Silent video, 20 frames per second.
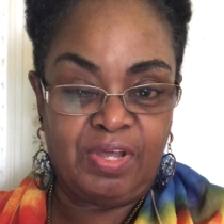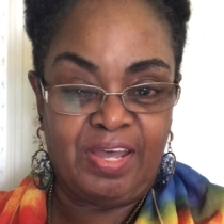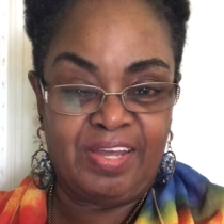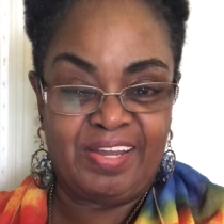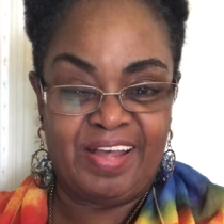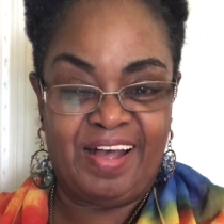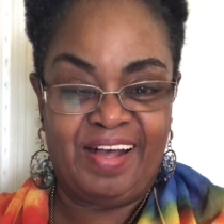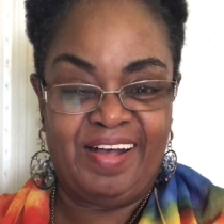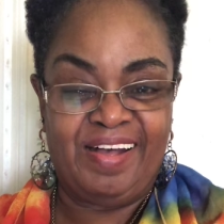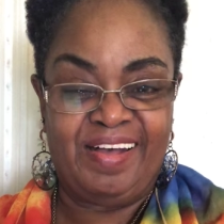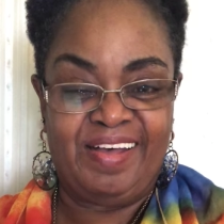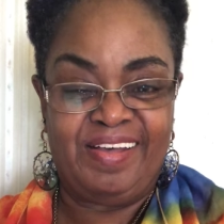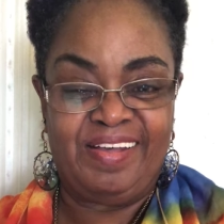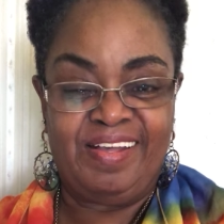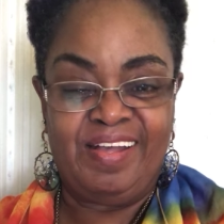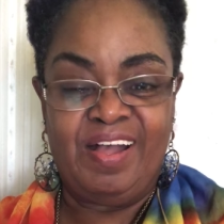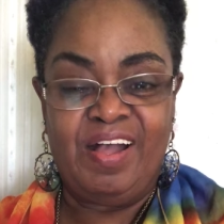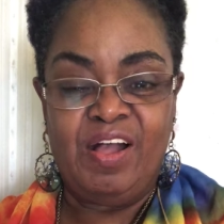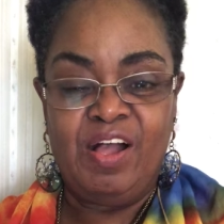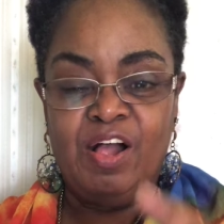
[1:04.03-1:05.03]
and I,
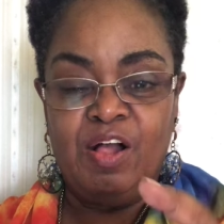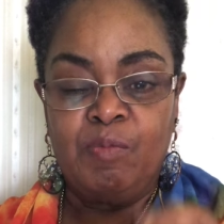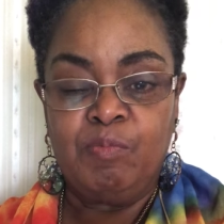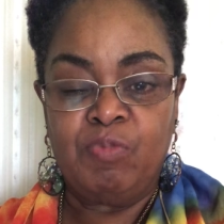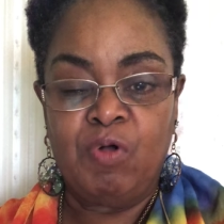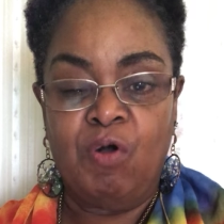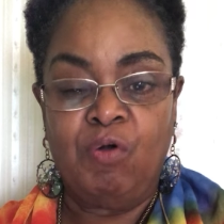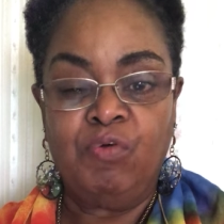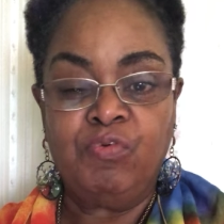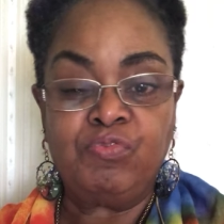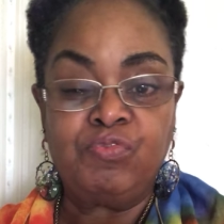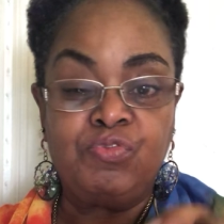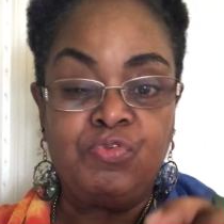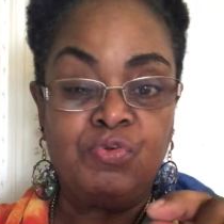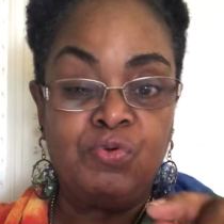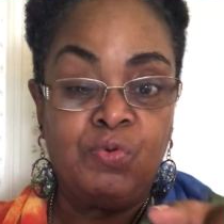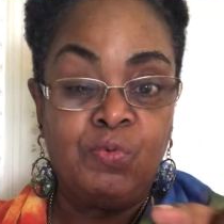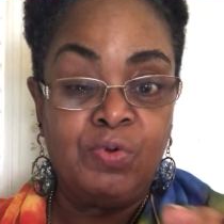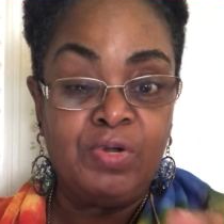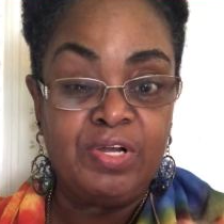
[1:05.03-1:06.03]
both
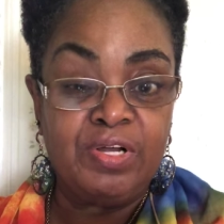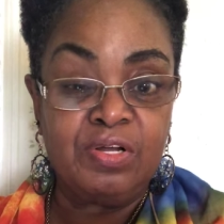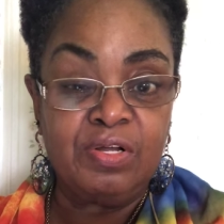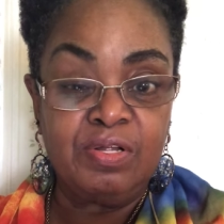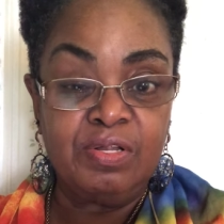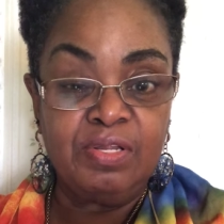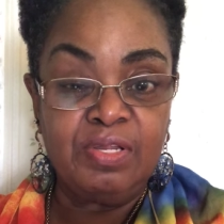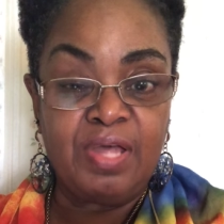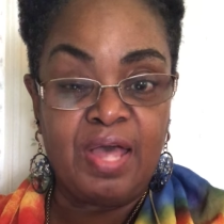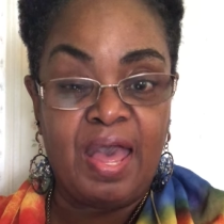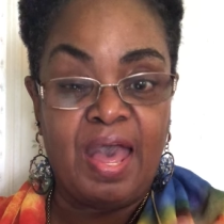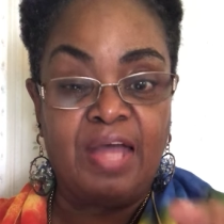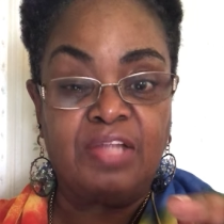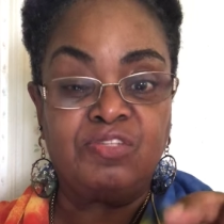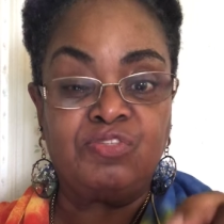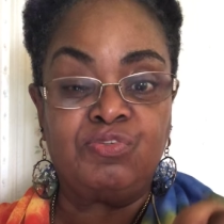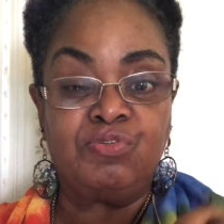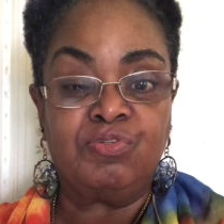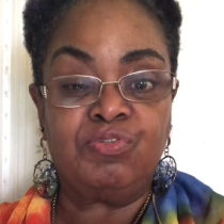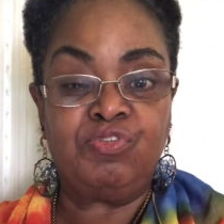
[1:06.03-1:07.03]
to will
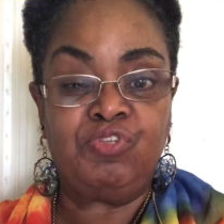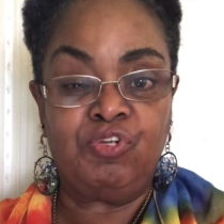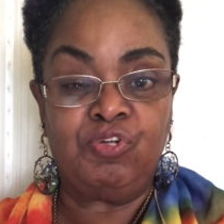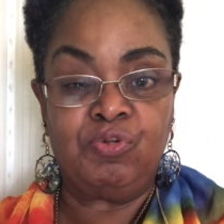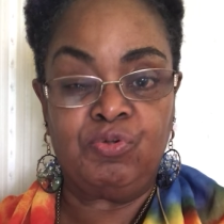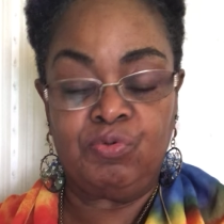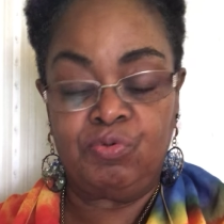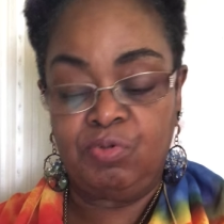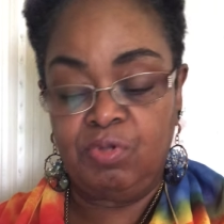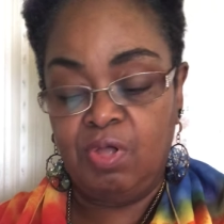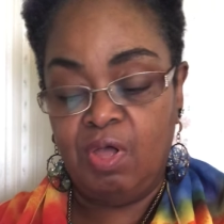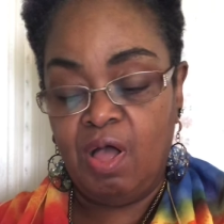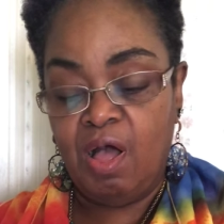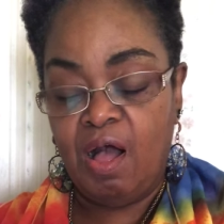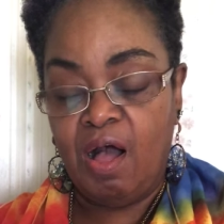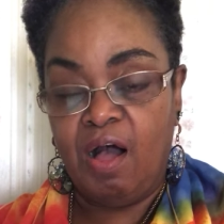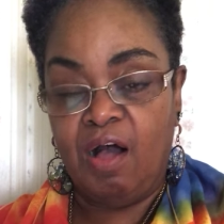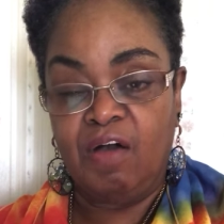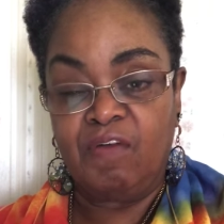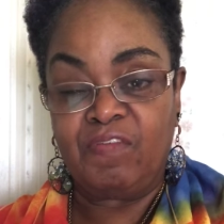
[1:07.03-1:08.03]
and to do
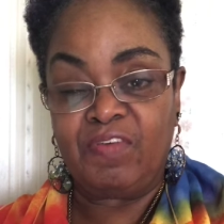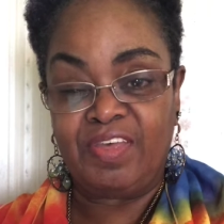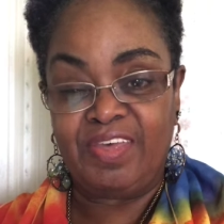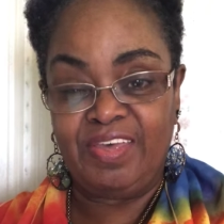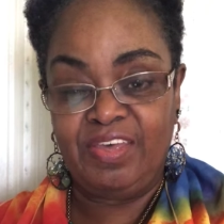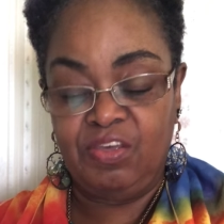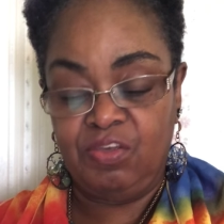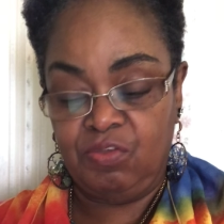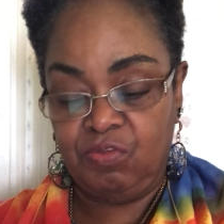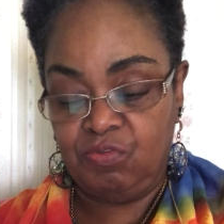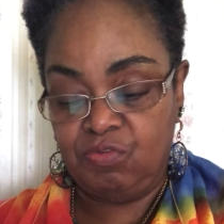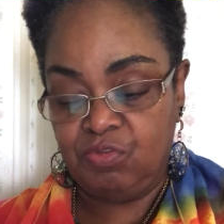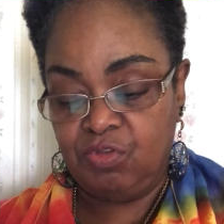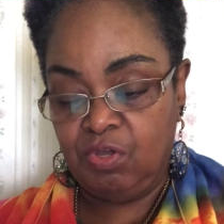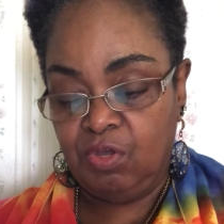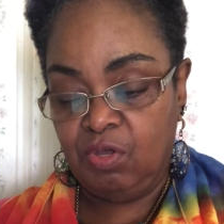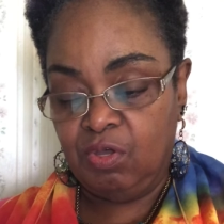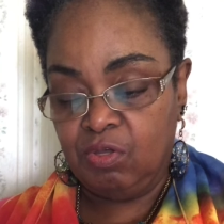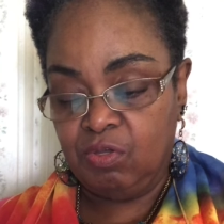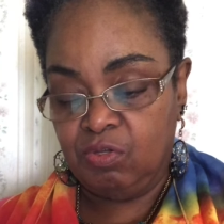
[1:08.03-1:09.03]
of his
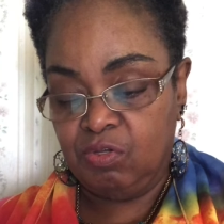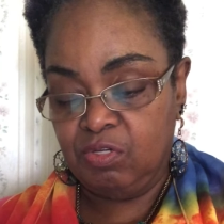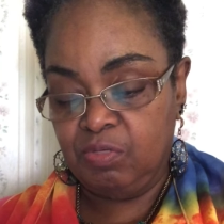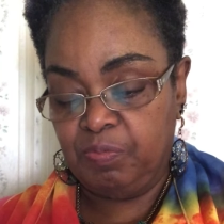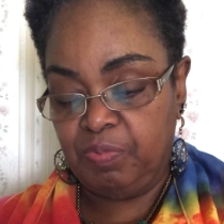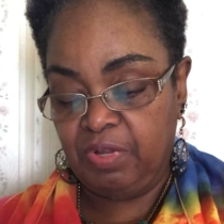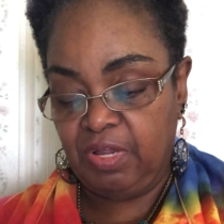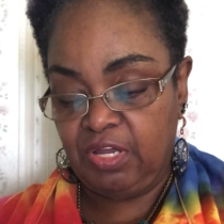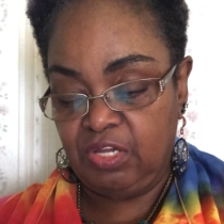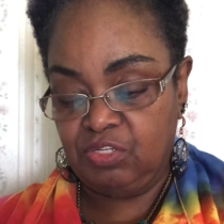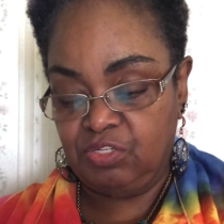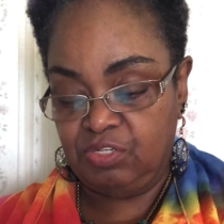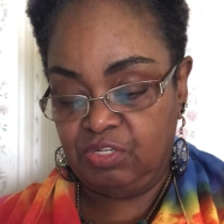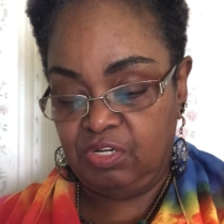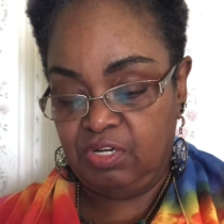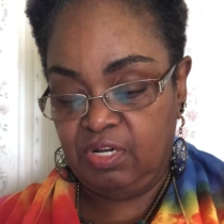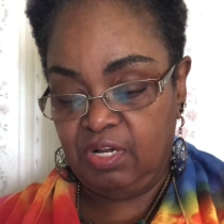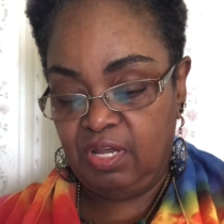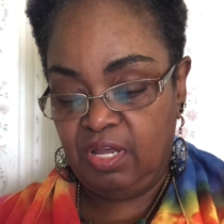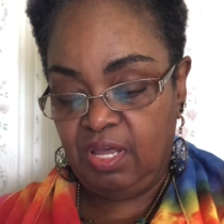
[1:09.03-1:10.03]
good
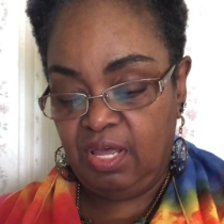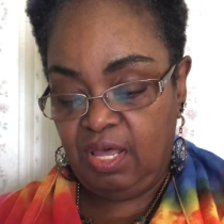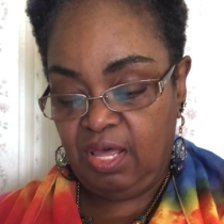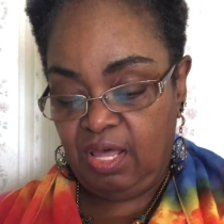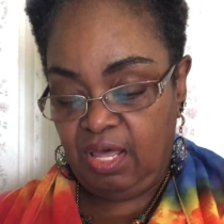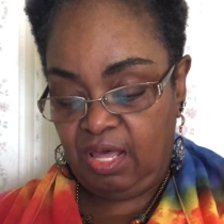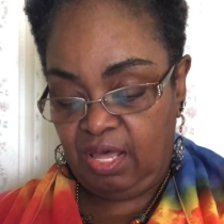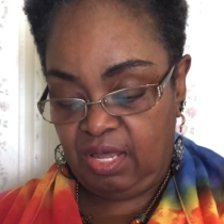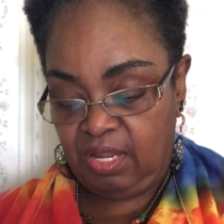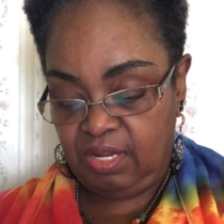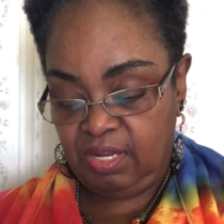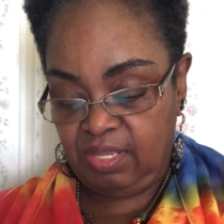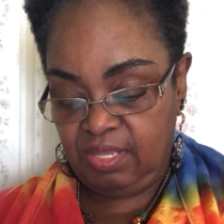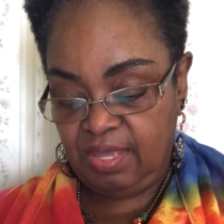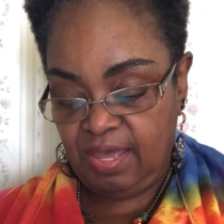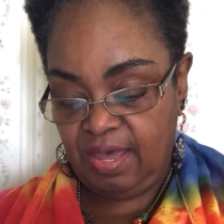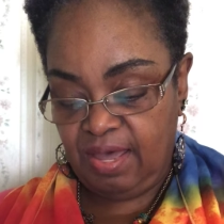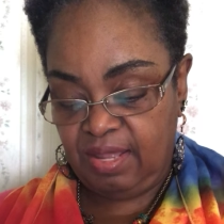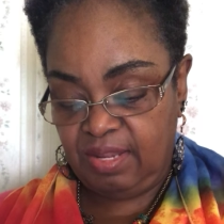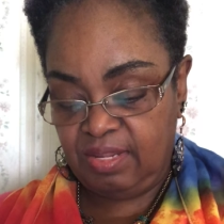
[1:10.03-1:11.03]
pleasure. And
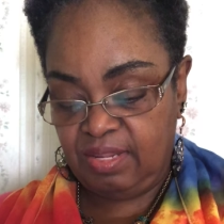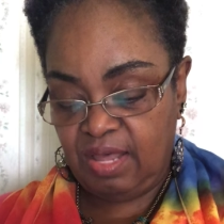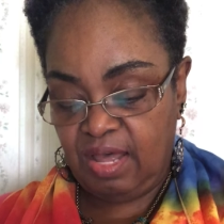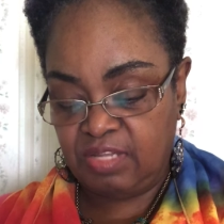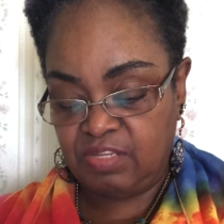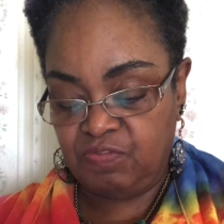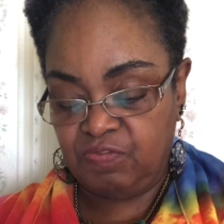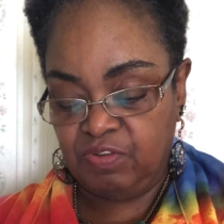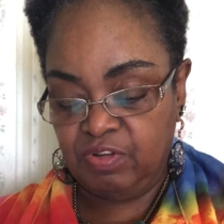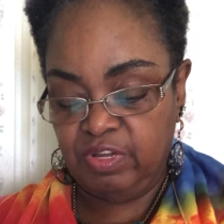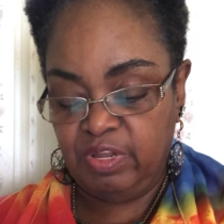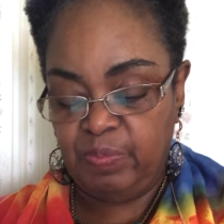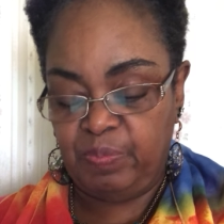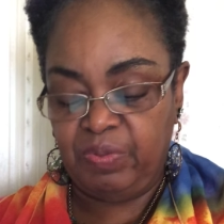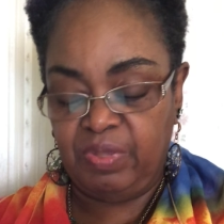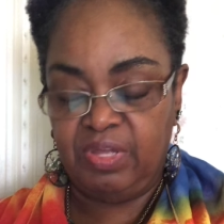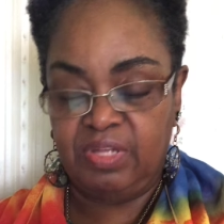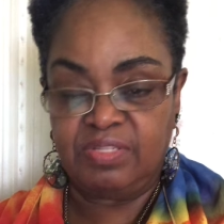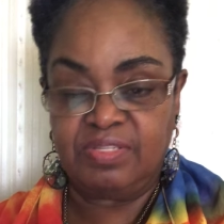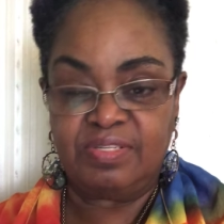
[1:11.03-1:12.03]
again, that's
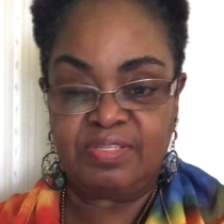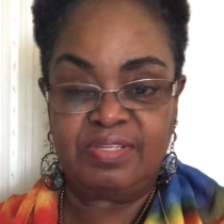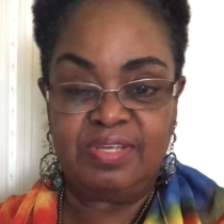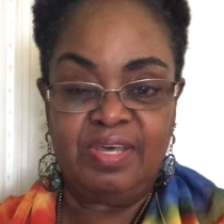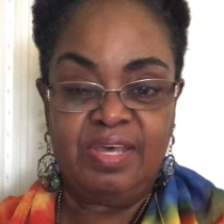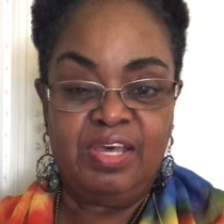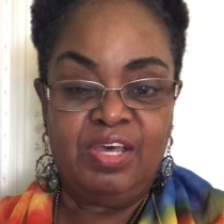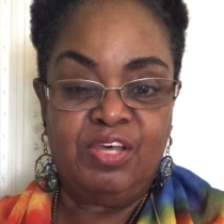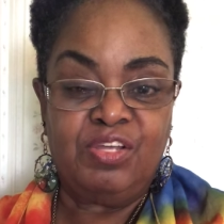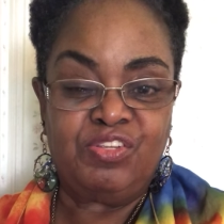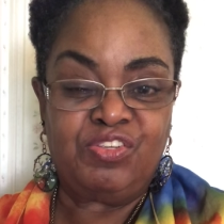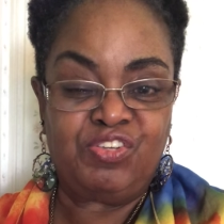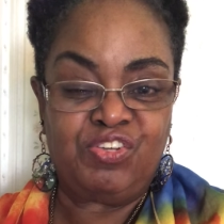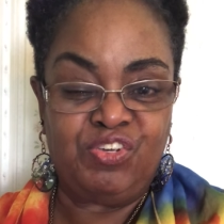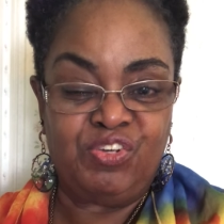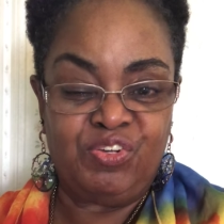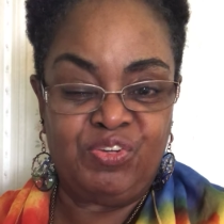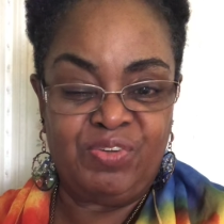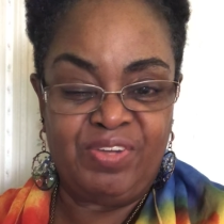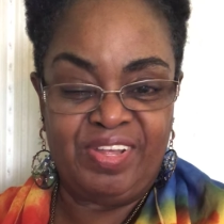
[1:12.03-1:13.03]
Philippians
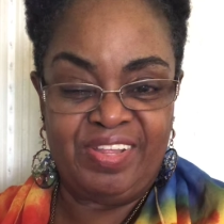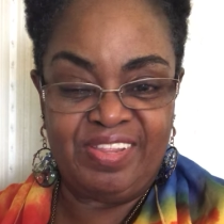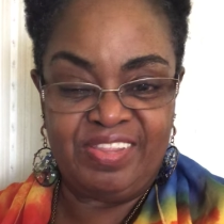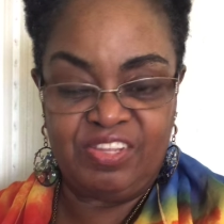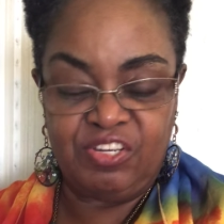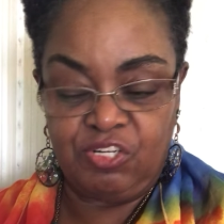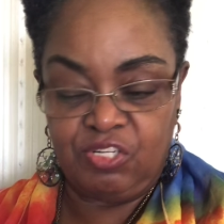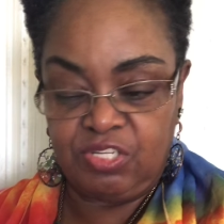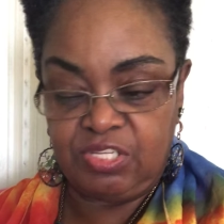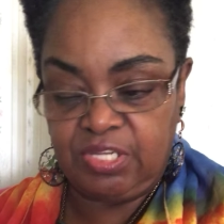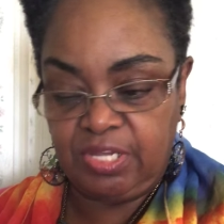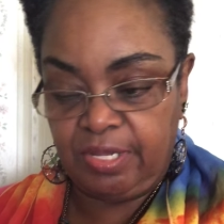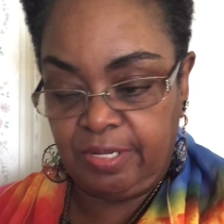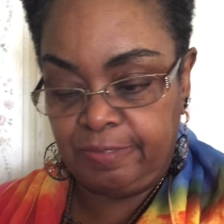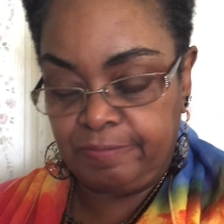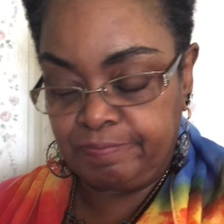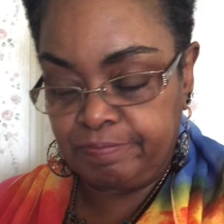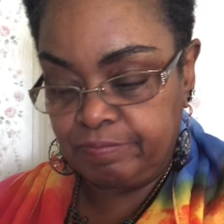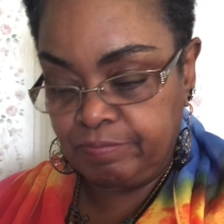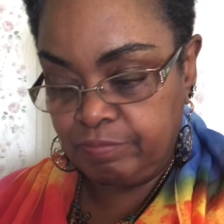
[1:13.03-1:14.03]
2 and
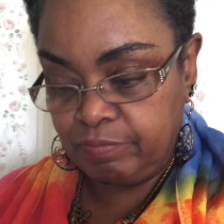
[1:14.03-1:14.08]
13.